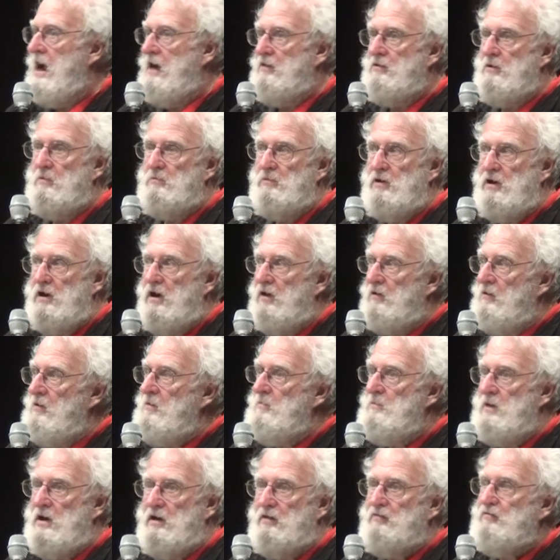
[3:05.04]
Add them
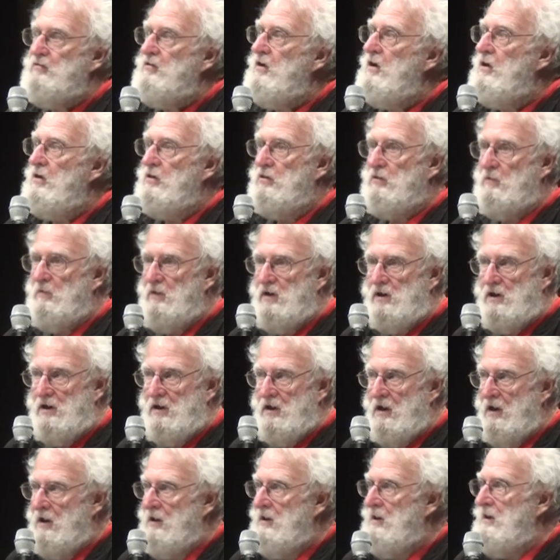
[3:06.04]
together makes 3.